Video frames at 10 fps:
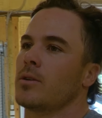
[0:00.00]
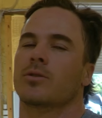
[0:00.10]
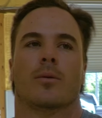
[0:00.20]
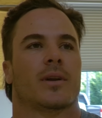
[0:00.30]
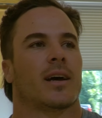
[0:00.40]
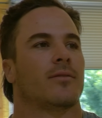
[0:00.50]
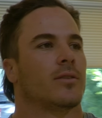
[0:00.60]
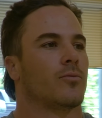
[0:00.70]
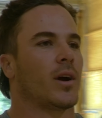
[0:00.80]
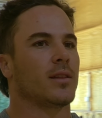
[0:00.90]
So I'm gonna have it
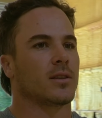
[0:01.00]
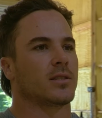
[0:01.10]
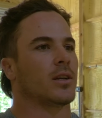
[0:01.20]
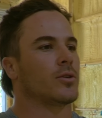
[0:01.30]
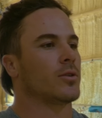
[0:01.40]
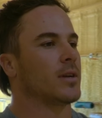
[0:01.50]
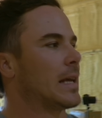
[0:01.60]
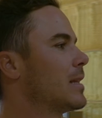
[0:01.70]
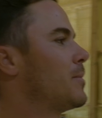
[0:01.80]
right in the center, in the